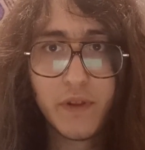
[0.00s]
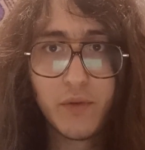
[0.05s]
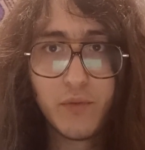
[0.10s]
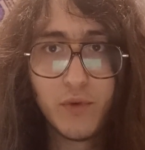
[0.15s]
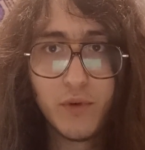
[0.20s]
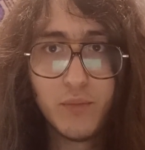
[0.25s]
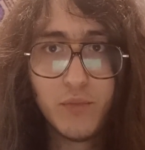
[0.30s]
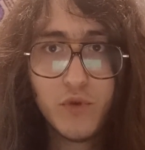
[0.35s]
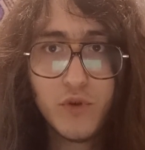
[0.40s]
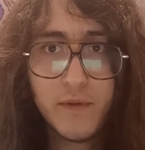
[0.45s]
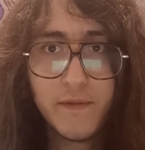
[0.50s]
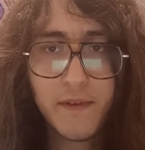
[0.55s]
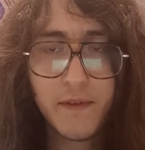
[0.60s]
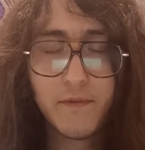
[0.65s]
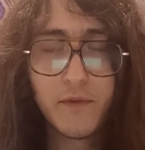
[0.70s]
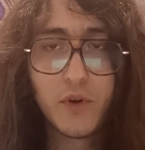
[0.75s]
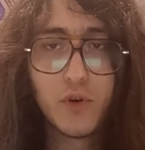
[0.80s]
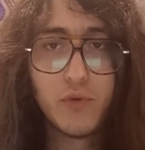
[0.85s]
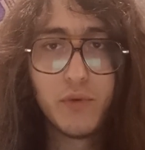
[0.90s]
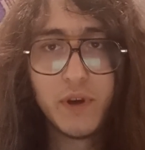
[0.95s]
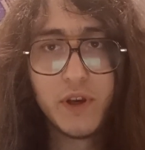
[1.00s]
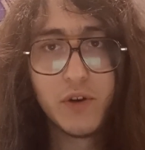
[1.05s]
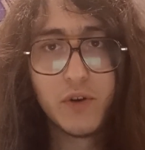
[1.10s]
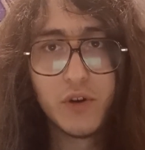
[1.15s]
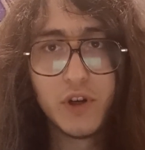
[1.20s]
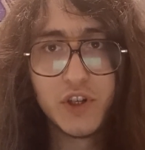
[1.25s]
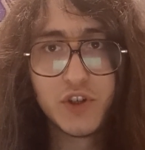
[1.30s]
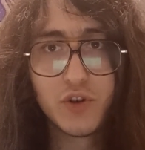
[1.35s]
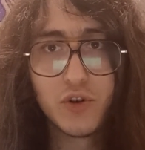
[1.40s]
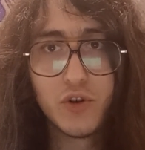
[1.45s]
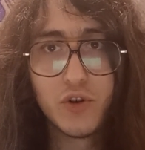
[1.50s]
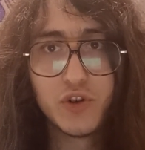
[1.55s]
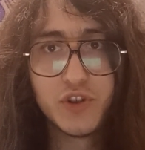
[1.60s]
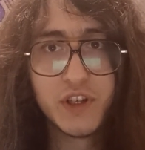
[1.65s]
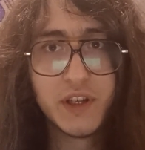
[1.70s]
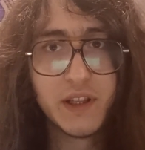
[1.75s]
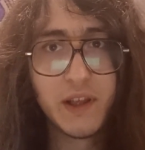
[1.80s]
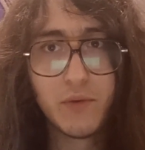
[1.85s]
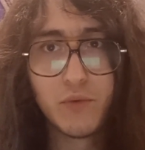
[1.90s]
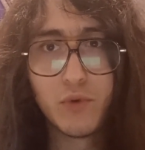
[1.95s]
they will move following collision
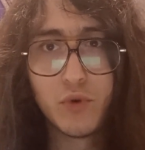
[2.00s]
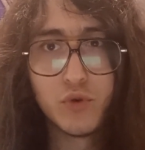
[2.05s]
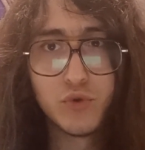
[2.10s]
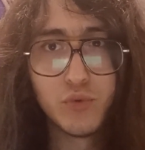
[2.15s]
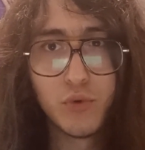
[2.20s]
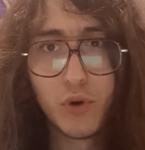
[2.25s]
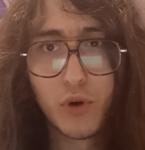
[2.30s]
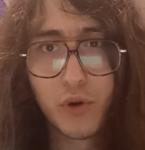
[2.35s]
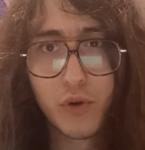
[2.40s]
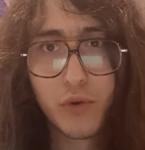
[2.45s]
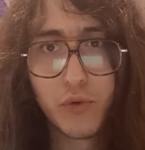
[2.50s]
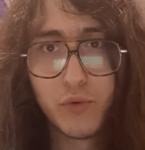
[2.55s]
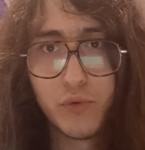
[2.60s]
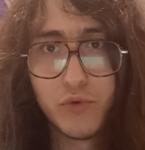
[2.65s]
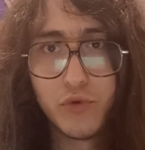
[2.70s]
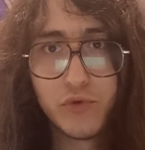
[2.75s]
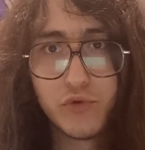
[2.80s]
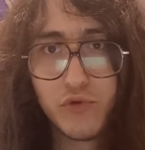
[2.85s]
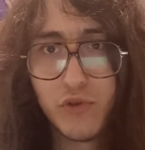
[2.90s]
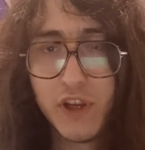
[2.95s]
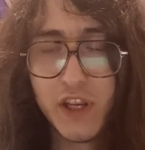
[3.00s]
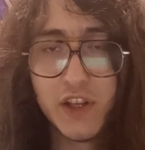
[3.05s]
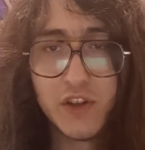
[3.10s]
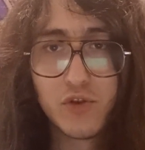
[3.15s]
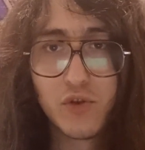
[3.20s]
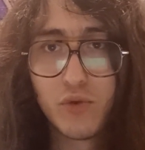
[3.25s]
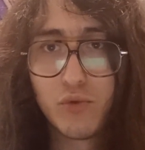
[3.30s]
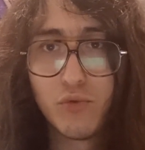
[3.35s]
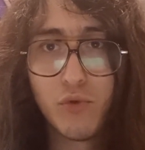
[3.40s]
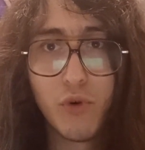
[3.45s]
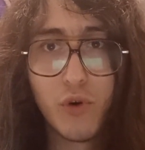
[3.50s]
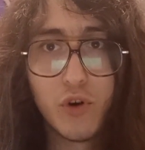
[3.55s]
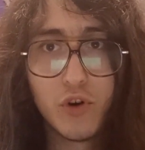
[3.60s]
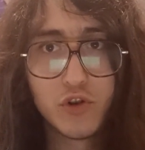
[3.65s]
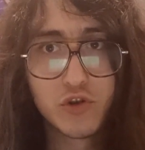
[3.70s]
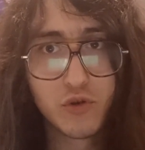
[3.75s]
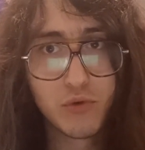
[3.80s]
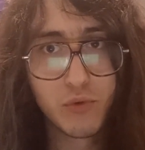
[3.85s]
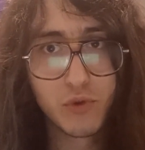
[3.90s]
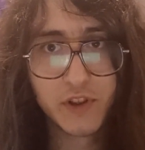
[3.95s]
logic. They won't walk through trees or
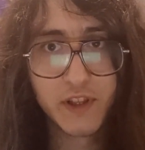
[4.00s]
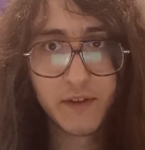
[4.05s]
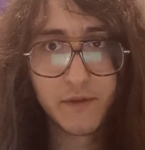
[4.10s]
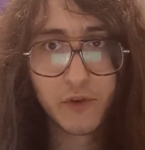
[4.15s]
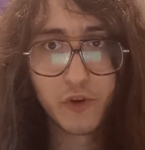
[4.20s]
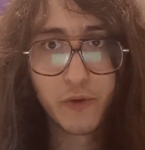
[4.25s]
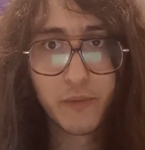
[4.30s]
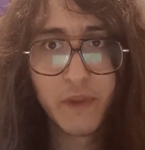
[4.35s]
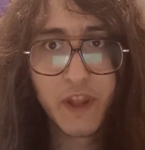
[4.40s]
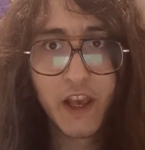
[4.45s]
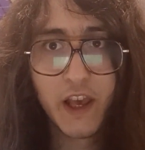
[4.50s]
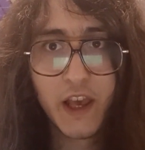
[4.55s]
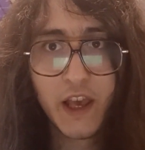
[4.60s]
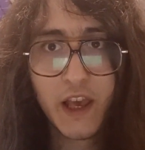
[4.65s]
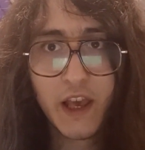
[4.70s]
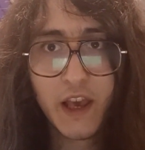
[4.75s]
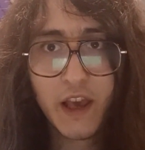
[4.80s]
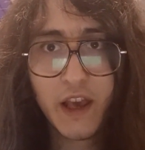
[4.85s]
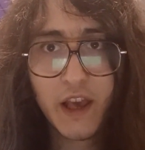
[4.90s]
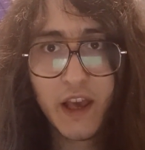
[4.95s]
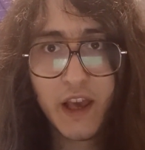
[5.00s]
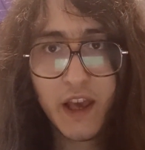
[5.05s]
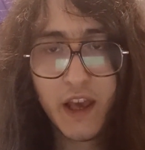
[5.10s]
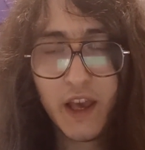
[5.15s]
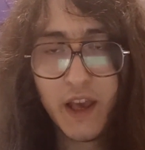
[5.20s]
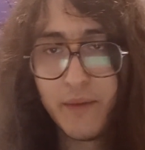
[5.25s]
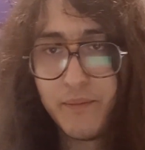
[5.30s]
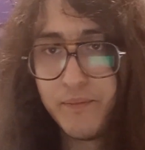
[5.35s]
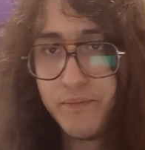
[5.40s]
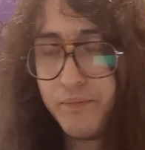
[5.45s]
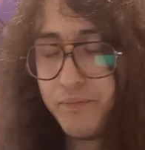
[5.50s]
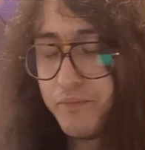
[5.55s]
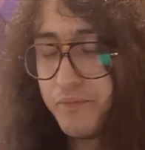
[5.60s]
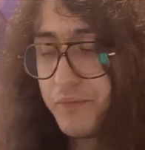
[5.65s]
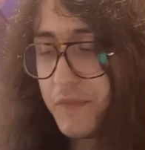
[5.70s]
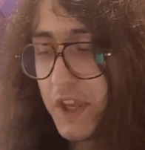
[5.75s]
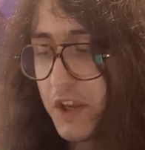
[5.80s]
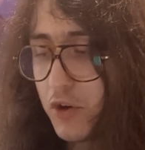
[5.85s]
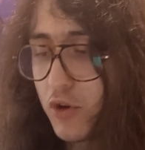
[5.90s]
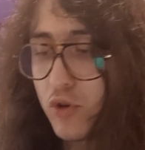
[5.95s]
walls or whatever.
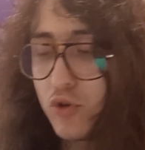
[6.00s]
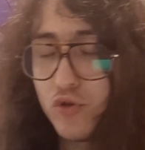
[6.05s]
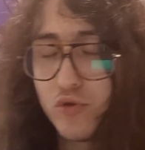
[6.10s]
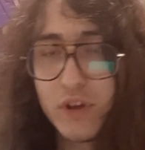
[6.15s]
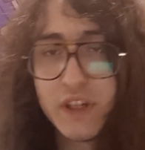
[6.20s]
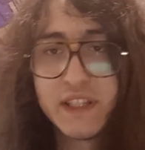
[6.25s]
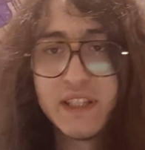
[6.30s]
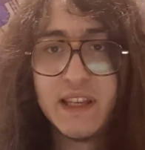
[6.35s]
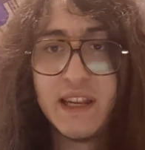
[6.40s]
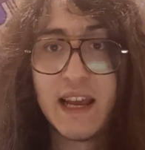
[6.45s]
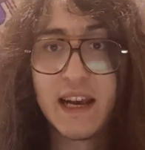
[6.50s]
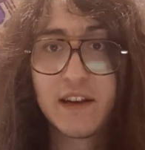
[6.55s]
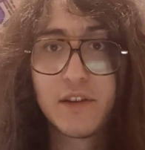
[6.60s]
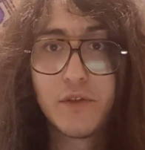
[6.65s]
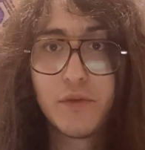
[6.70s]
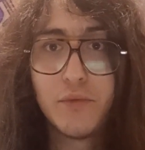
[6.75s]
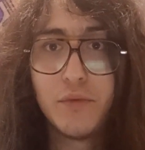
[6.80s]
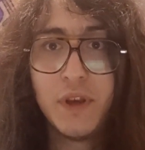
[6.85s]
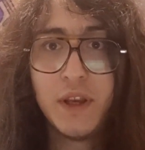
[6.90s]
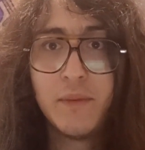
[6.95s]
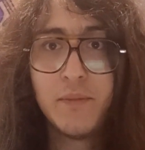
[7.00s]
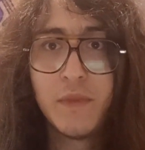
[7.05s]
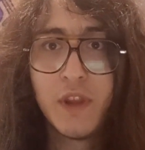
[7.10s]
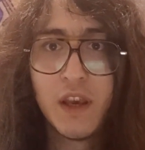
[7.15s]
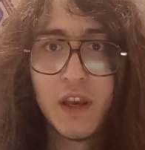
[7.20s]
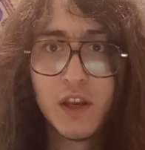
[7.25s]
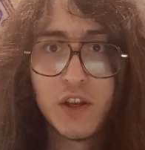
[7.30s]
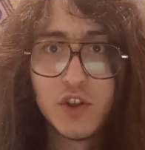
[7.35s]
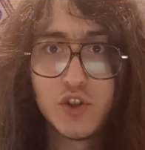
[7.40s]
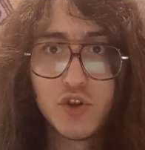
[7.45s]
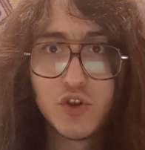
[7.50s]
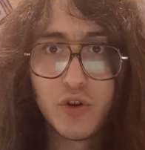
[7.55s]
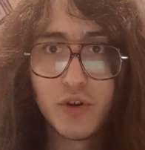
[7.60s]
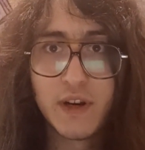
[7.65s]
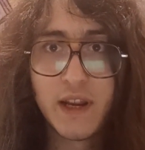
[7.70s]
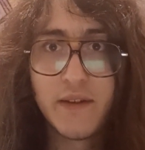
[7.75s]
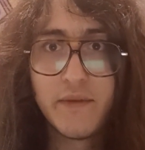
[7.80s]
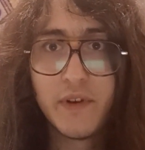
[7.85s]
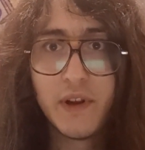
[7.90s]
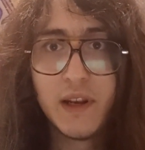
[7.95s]
In contrast, in Act 3,
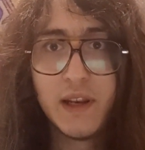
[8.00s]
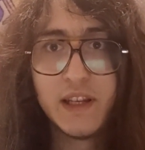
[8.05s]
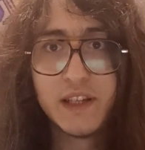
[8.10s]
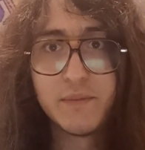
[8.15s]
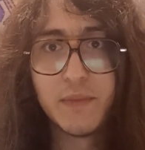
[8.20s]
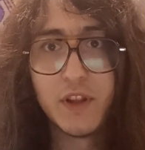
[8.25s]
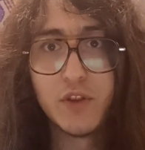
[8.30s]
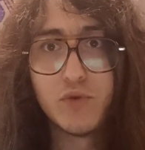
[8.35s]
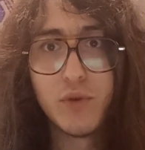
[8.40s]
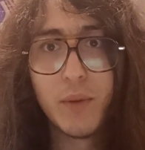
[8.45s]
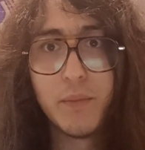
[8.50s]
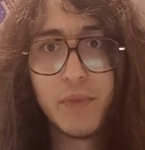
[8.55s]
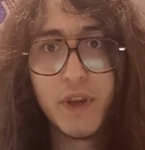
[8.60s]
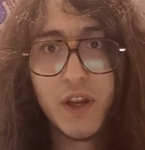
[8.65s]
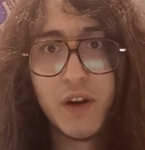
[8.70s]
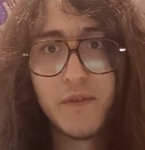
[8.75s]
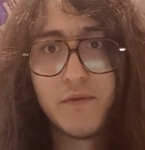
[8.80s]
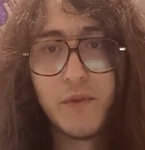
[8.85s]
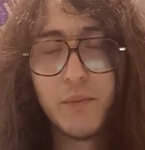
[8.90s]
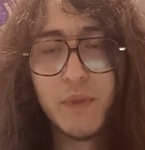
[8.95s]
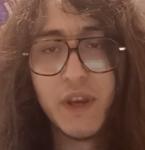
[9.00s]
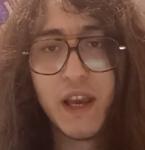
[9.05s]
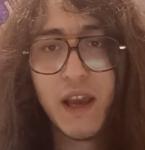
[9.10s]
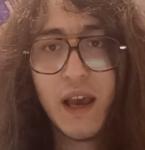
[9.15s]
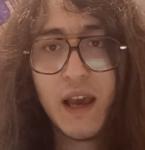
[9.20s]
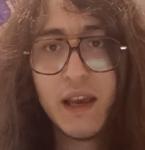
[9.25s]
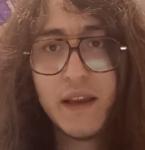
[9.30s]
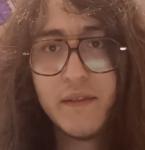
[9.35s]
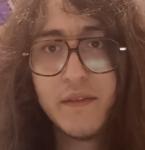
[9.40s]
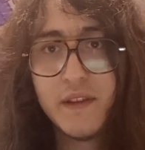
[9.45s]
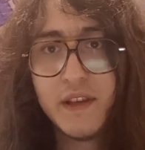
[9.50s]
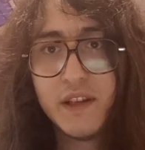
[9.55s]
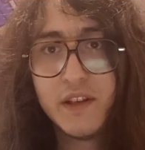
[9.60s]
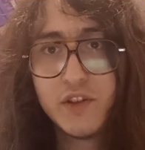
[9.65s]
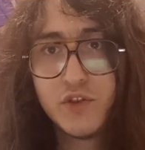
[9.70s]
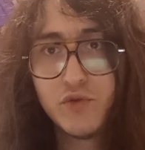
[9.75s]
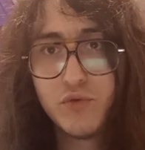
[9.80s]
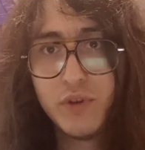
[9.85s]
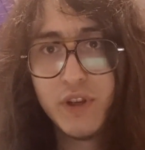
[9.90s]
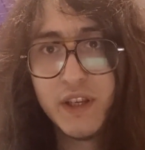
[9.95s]
John Neville is meant to appear from behind
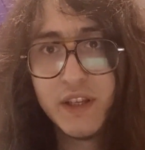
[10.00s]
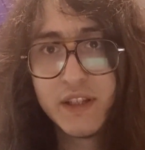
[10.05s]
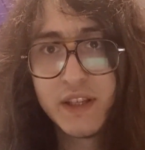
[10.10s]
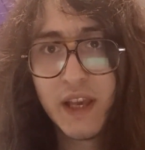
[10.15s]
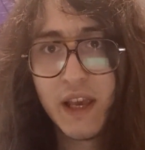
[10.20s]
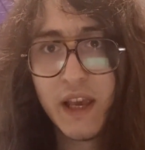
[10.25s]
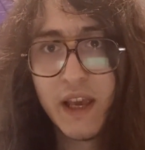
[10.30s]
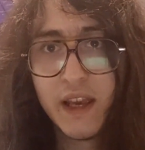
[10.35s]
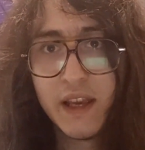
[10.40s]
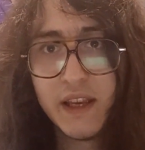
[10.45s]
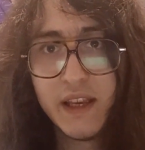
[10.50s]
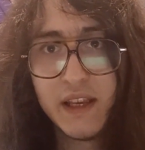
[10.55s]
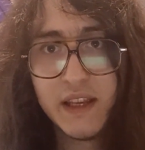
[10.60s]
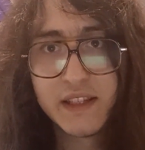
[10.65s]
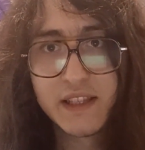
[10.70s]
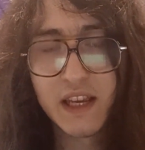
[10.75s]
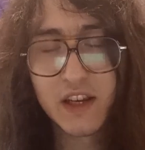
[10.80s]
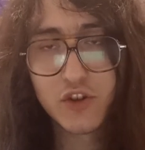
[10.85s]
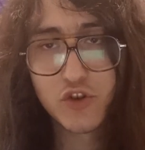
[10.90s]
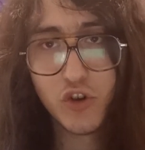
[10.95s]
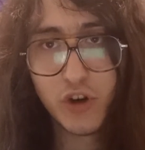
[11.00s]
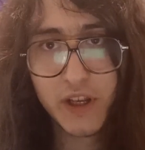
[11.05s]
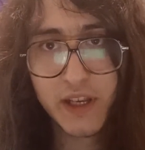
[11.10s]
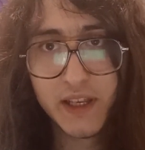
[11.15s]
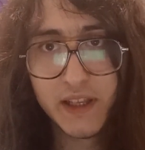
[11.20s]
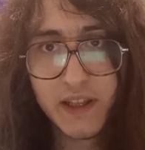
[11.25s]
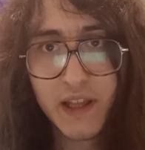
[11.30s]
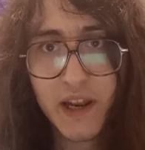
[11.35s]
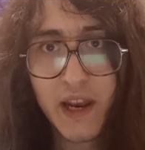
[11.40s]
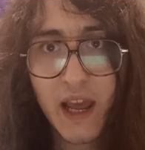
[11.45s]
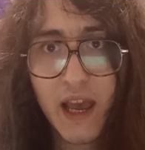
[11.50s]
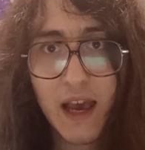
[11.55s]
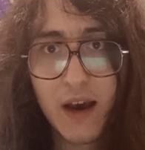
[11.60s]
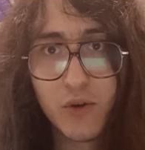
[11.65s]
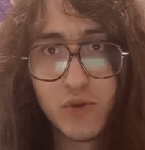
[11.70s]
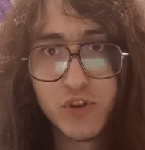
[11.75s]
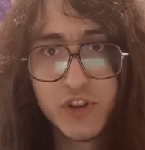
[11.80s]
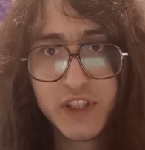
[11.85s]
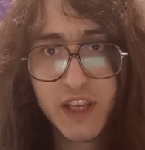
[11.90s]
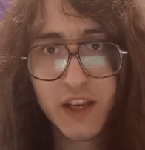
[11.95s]
these trees. He is actually hidden
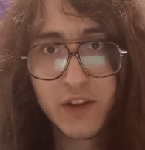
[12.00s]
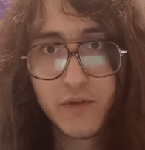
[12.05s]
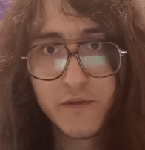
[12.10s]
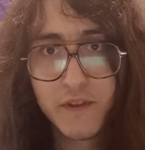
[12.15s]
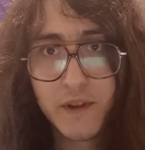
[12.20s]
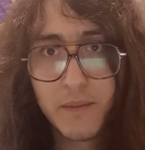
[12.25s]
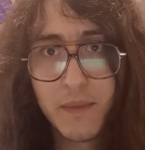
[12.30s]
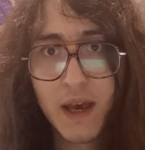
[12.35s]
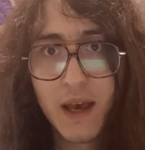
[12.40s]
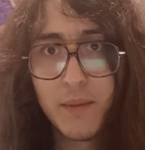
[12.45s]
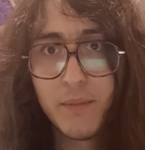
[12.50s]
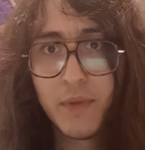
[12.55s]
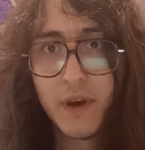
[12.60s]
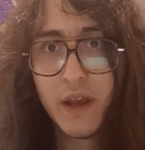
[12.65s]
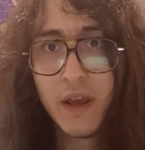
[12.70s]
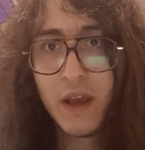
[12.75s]
outside of the map,